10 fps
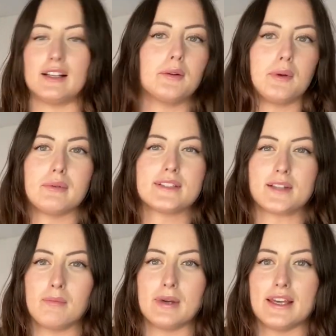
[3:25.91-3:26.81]
Like we were
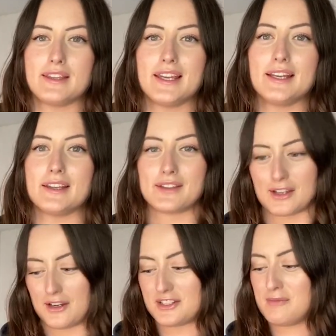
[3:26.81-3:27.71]
sunbathing in the
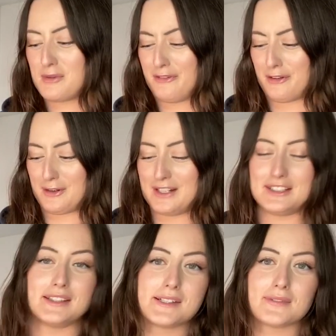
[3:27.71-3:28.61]
garden before I
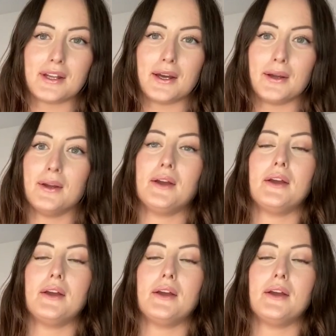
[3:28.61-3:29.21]
did this video,